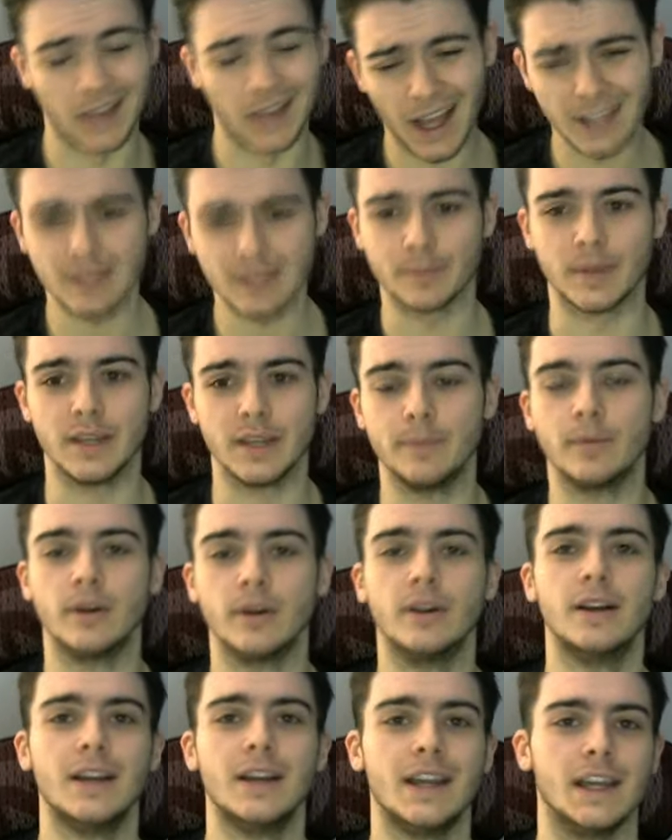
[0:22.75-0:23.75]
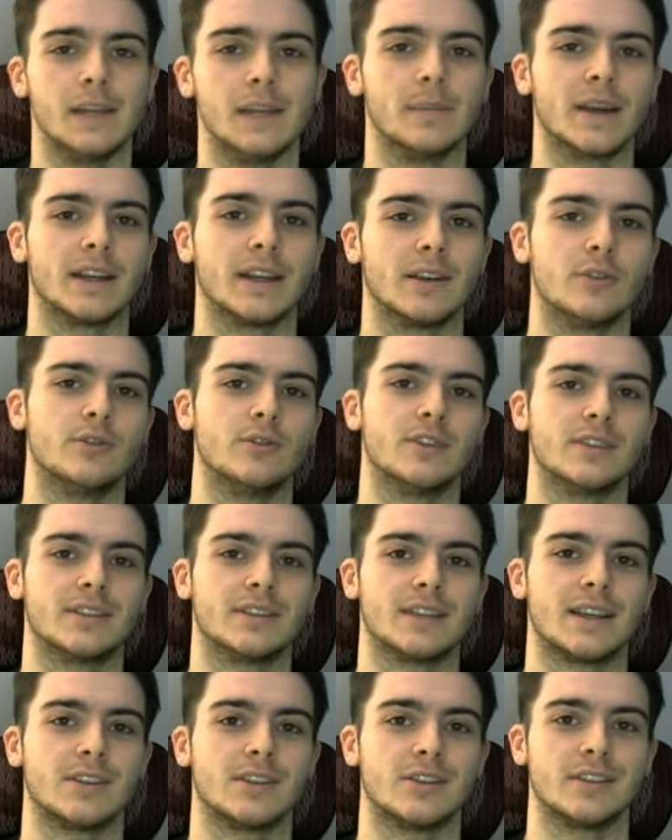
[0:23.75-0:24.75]
Lots of people in my coaching
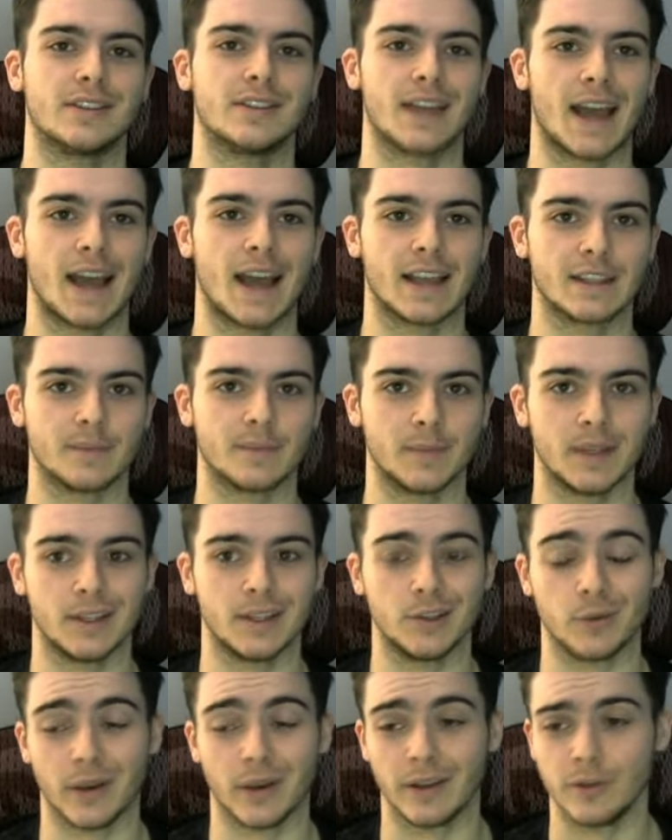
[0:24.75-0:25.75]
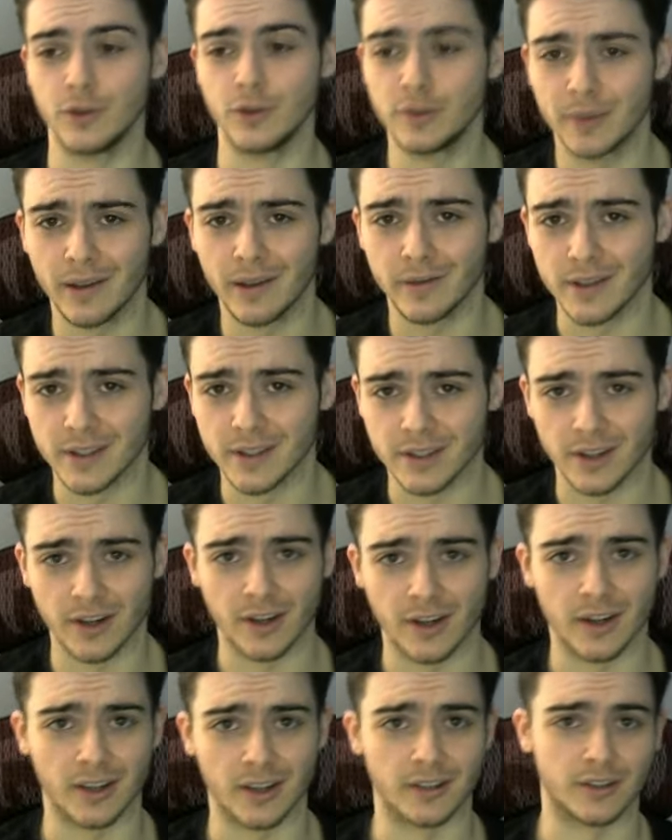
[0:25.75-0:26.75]
sessions ask me, do I use my
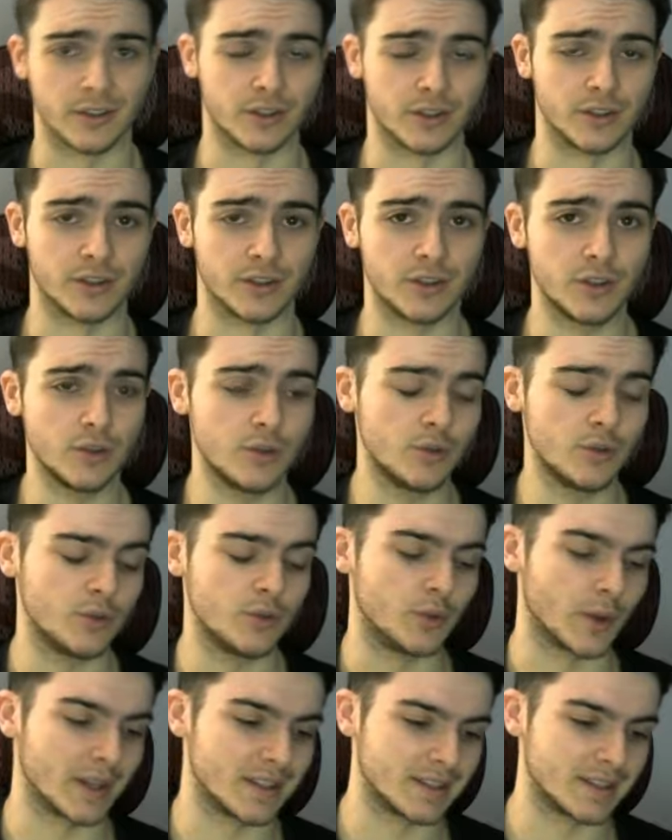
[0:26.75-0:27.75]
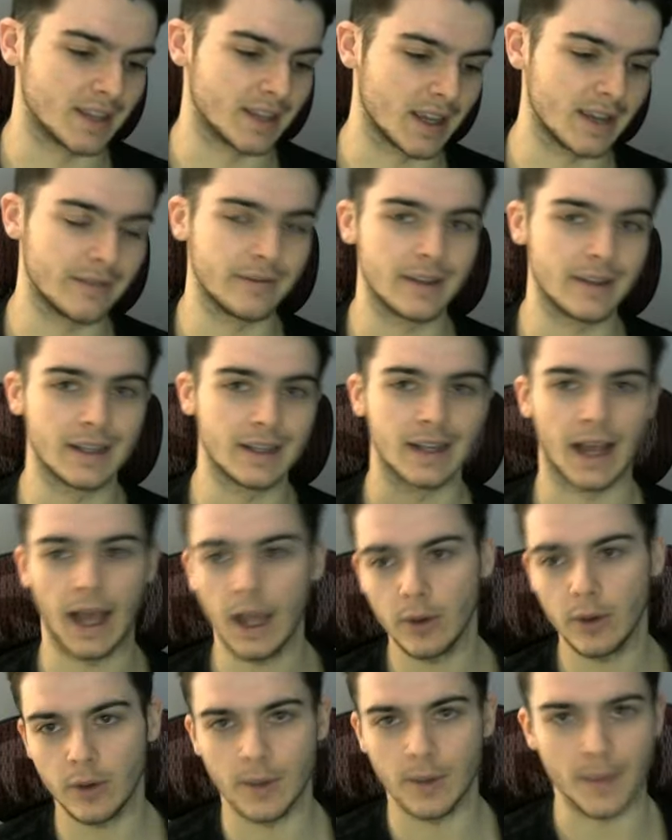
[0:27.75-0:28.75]
VSTAR on turn 2? Do I save it? How
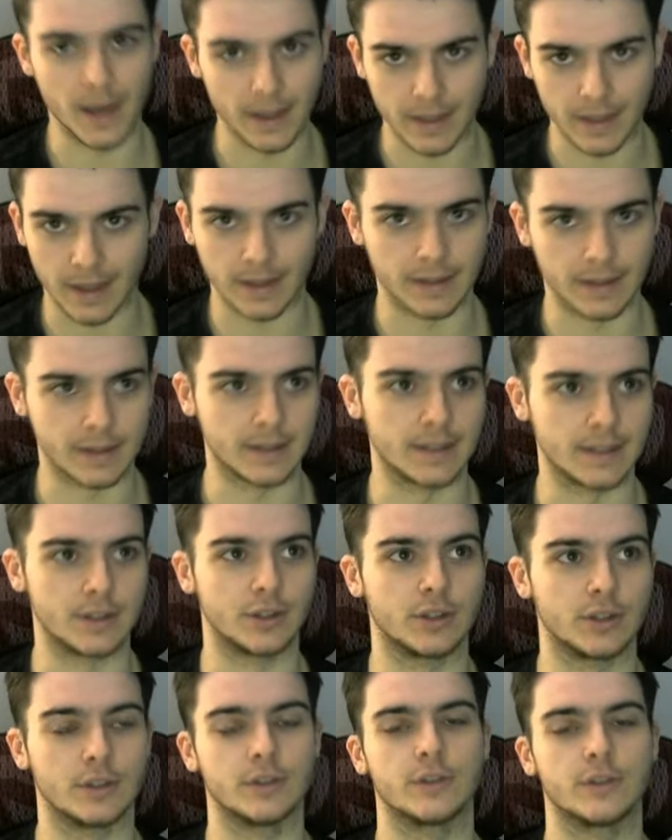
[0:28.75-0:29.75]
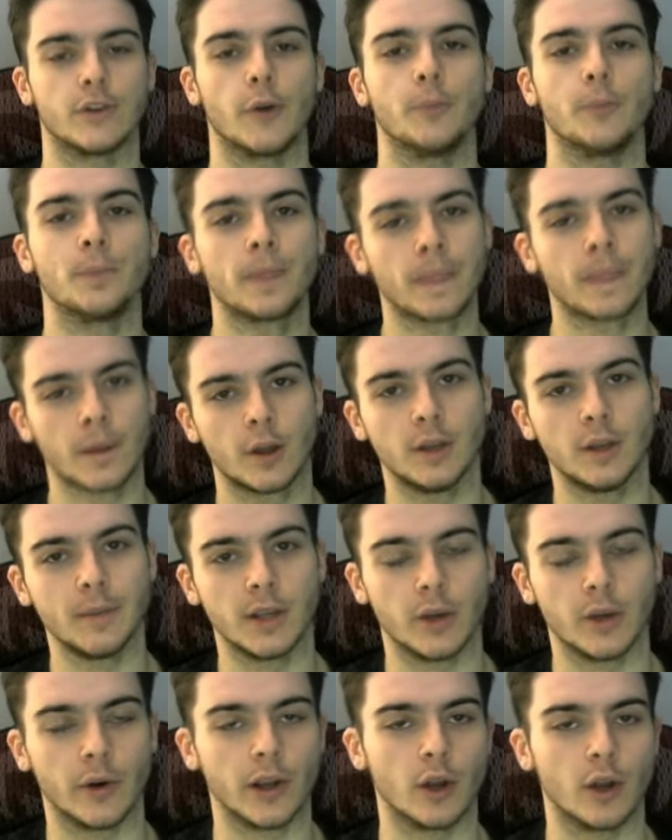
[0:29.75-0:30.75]
do I make that decision? So going to be
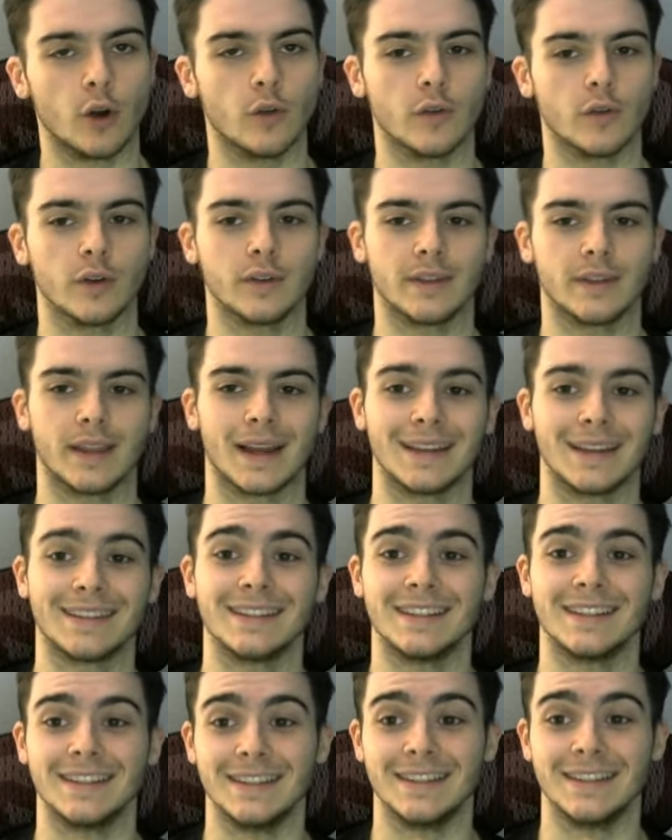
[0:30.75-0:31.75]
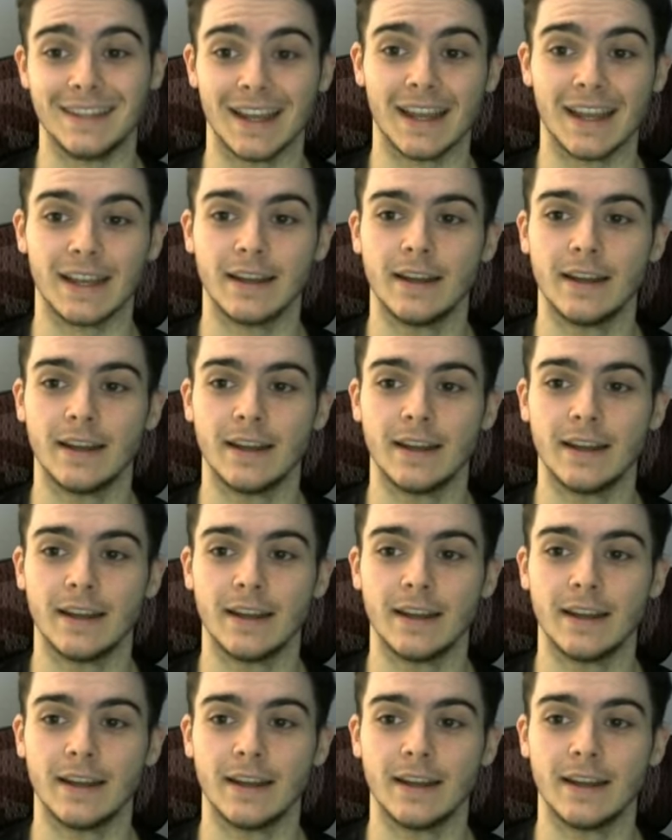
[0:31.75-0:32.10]
going over that today.